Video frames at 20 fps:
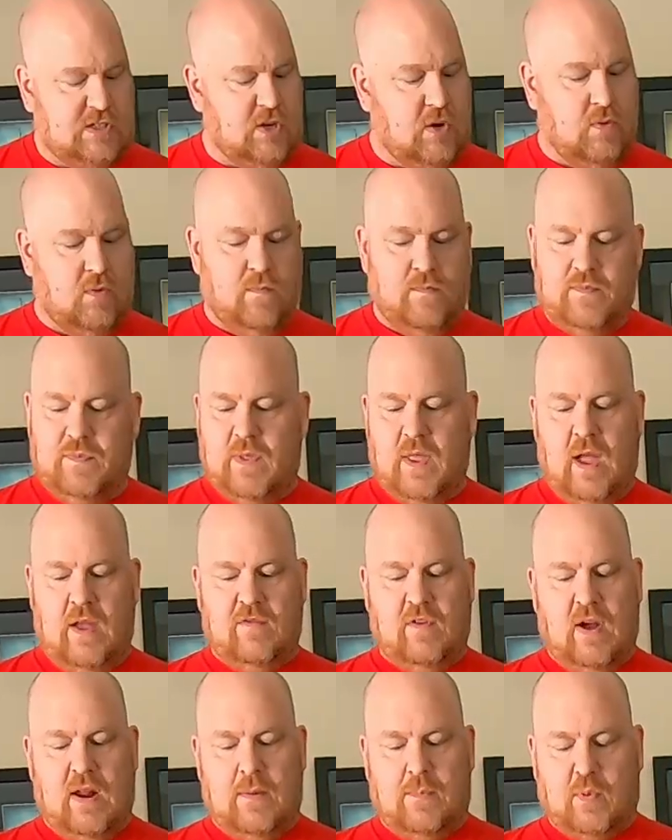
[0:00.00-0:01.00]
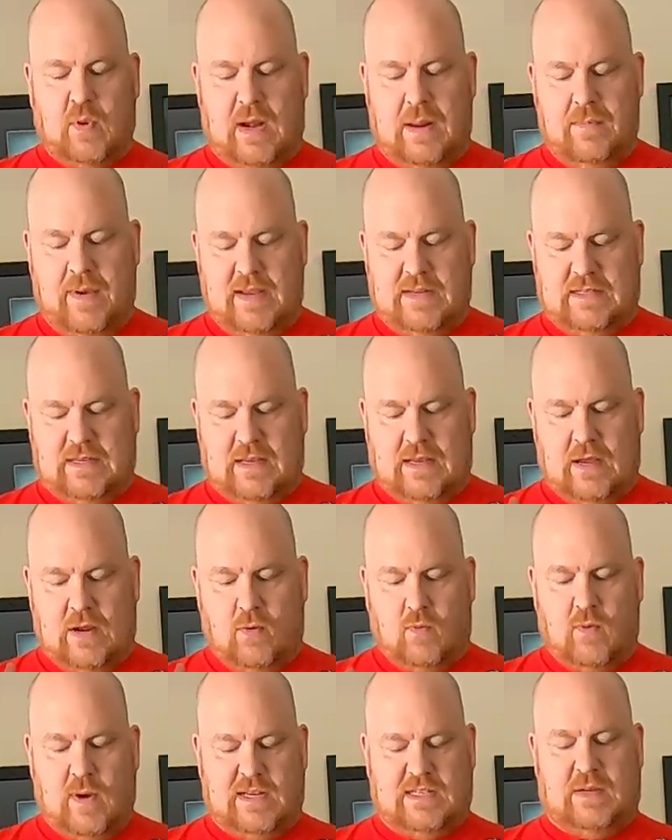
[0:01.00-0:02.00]
so I've got a pretty basic
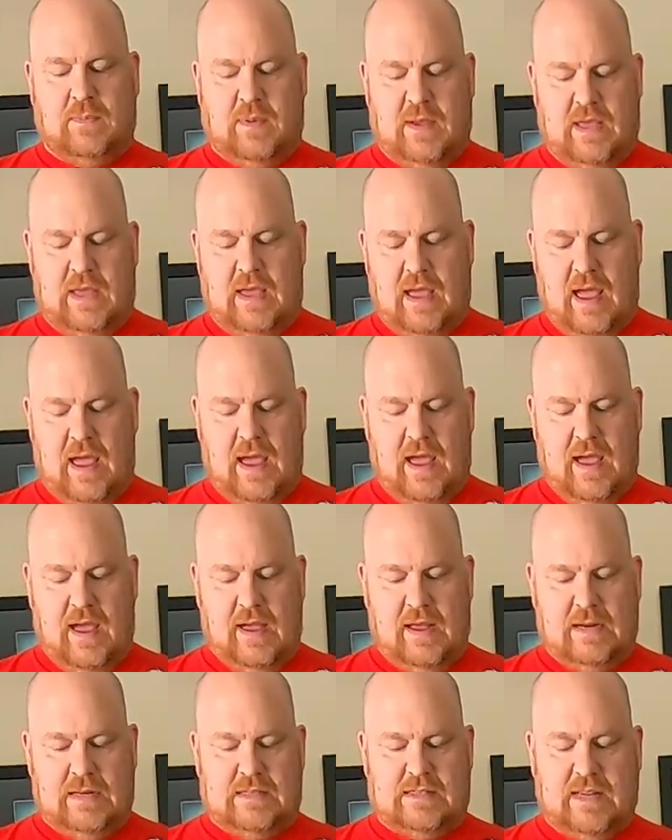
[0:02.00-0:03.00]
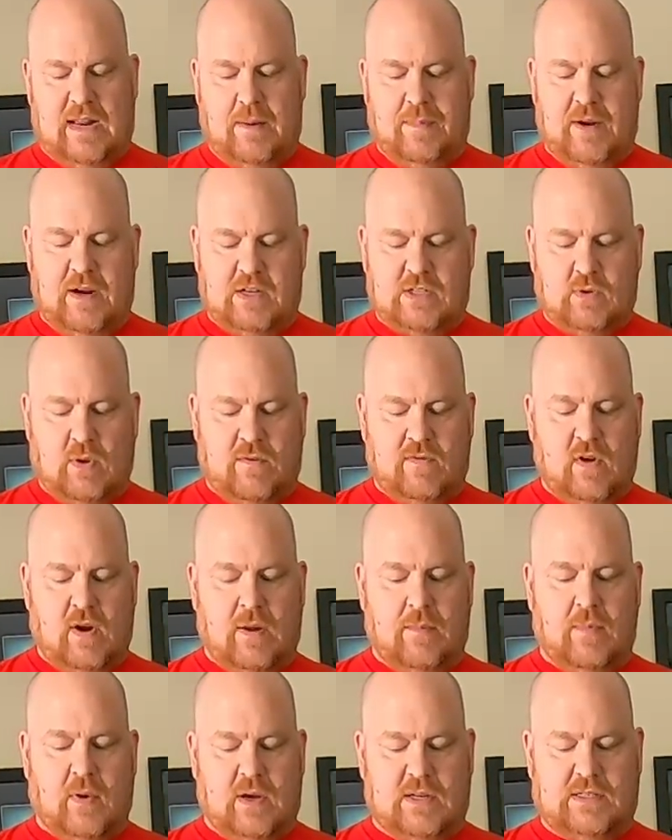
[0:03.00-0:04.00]
recipe and setup here. So I've got
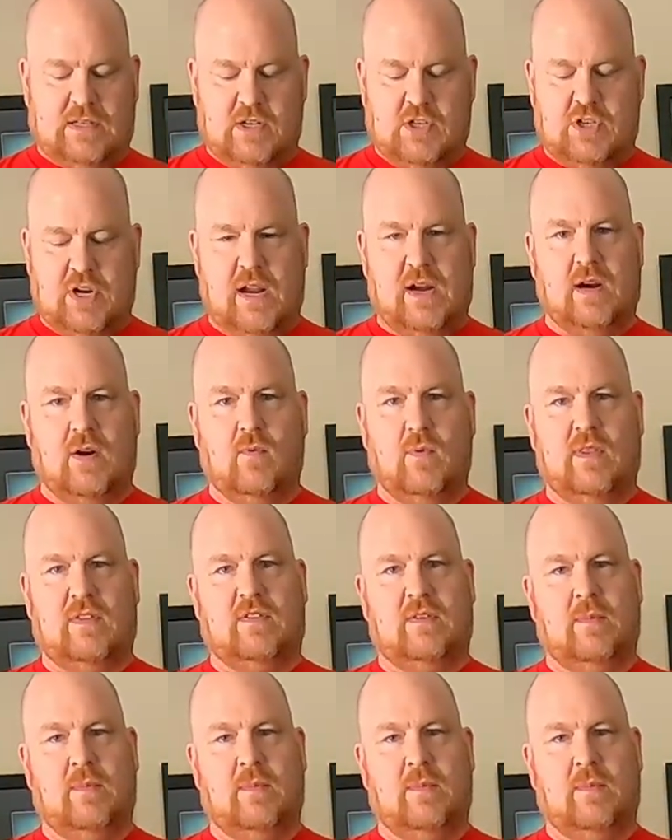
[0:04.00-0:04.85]
a Boston shaker with